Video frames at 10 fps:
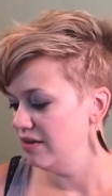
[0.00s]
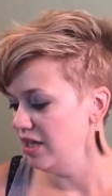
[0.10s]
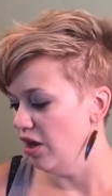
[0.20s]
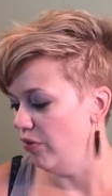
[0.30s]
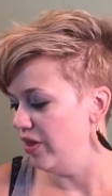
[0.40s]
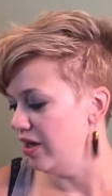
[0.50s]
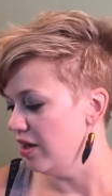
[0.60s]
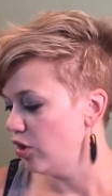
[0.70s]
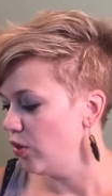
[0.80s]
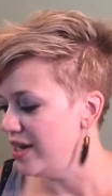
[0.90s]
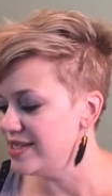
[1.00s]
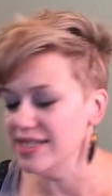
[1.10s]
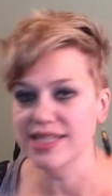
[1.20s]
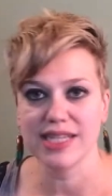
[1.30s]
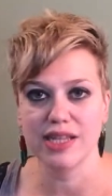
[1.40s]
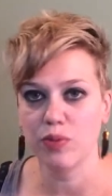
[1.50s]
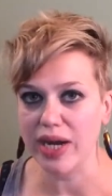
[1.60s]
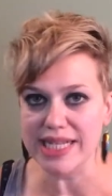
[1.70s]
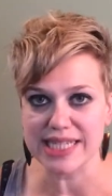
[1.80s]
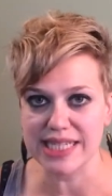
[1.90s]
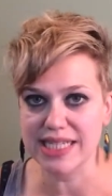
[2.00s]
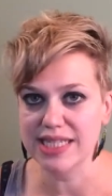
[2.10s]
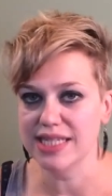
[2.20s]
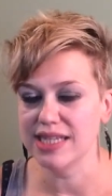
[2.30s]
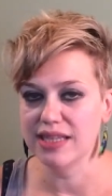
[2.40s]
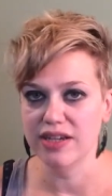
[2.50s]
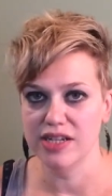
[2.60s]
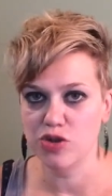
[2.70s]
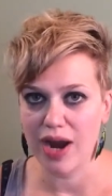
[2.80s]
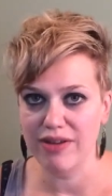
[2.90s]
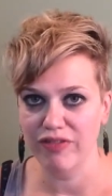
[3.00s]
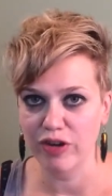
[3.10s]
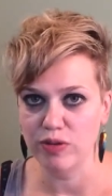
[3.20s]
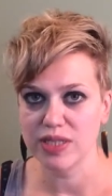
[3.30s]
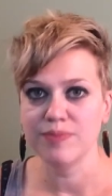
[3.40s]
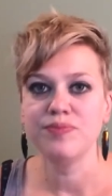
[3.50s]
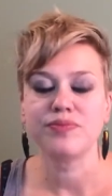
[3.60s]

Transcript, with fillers: you know, the craisins and the raisins and the dried fruit.